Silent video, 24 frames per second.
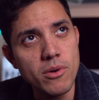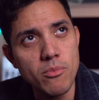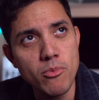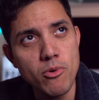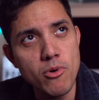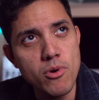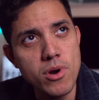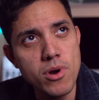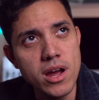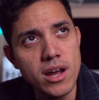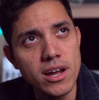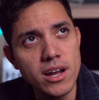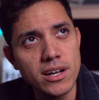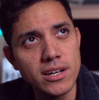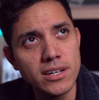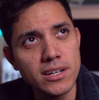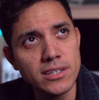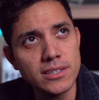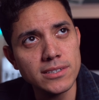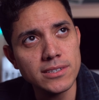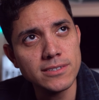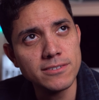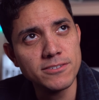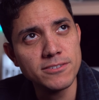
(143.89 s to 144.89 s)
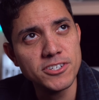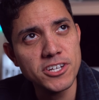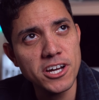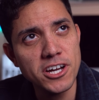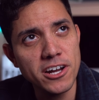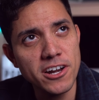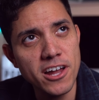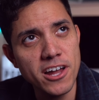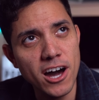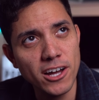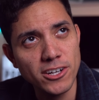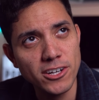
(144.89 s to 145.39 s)
brave dare
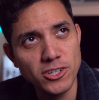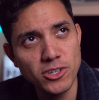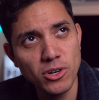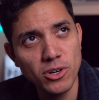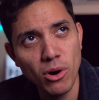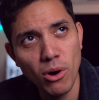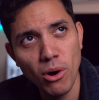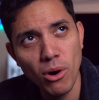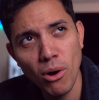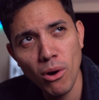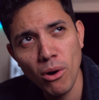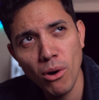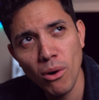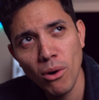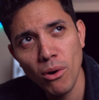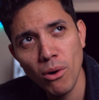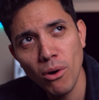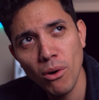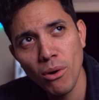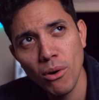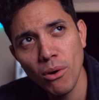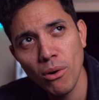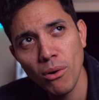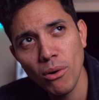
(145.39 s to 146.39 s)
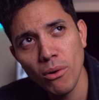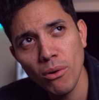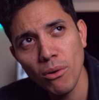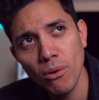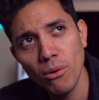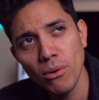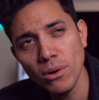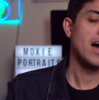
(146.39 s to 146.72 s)
not go.